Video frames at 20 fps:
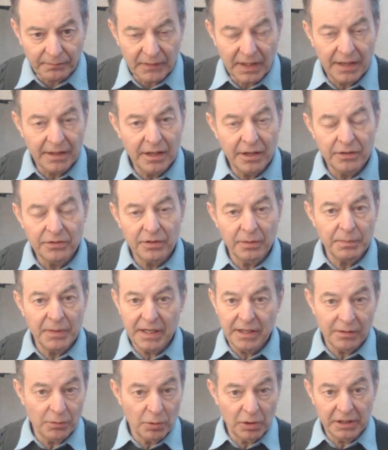and as
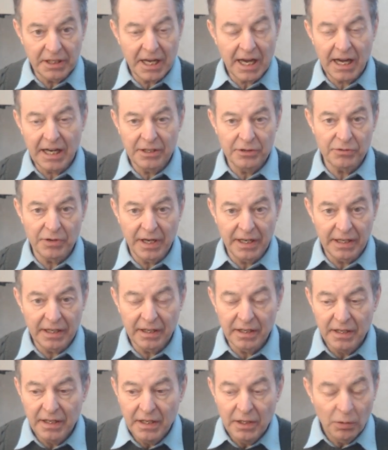being really
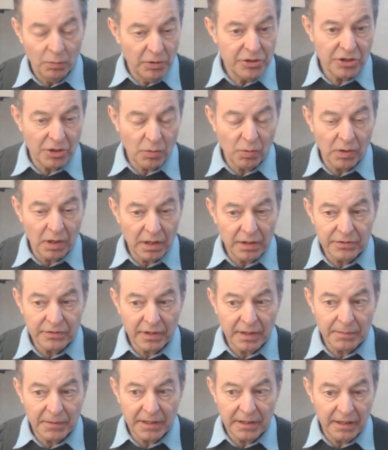hydrating, which it
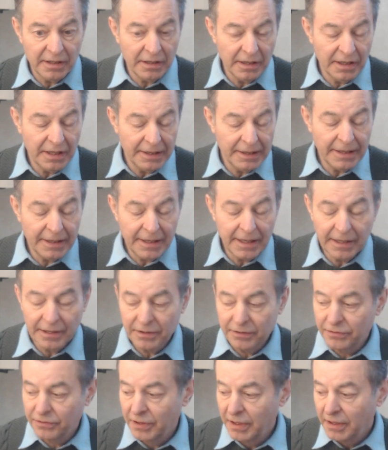was. I mean, it
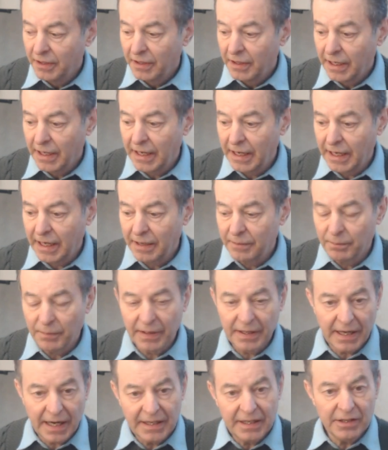is.
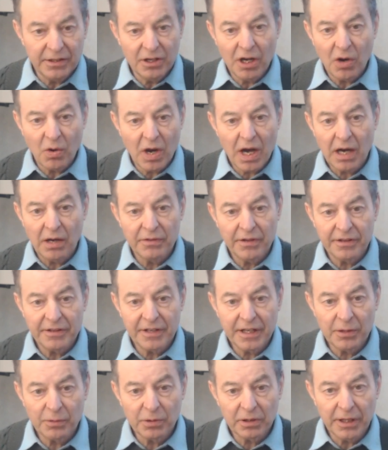But I didn't know how the
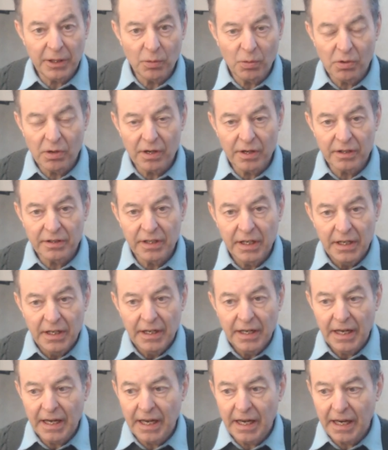thing really worked.
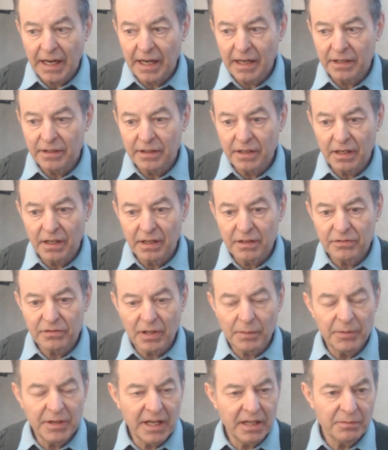And
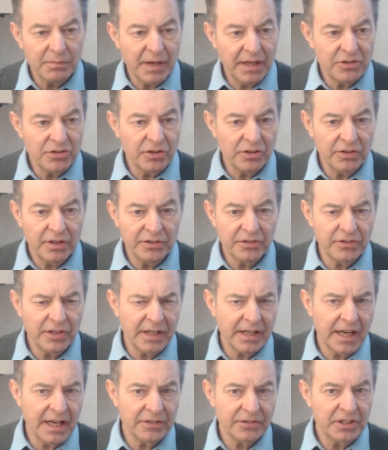somebody had mentioned this
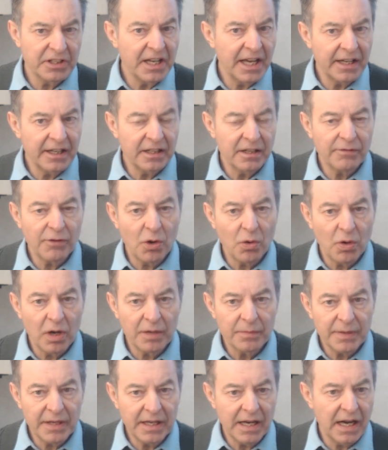thing has a negative
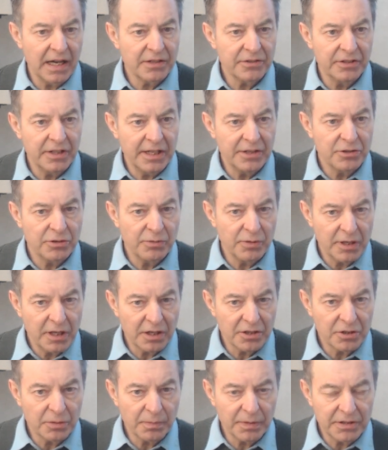ORP, oxidation
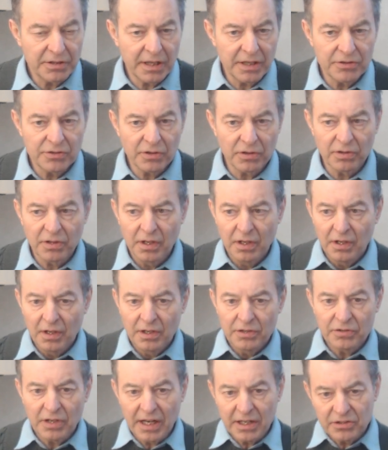reduction potential.
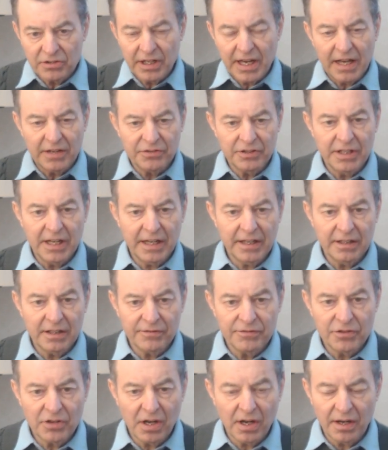So it actually has a
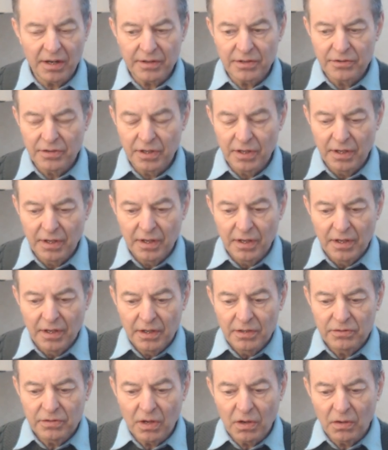negative charge.
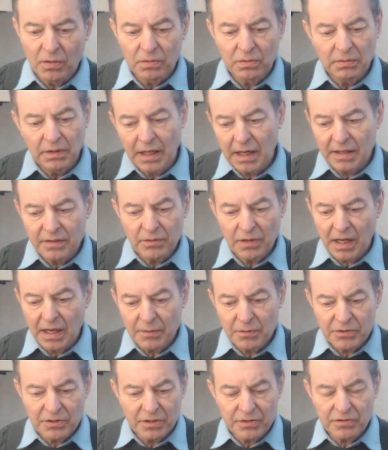So I
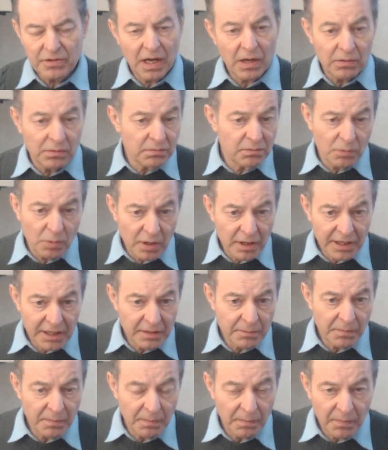was just out working
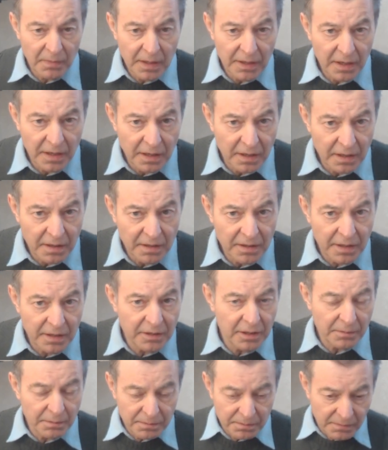
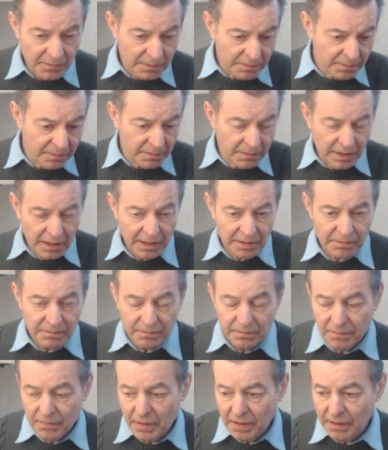in my
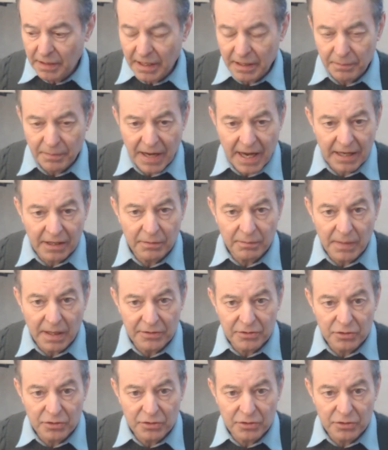kind of back of my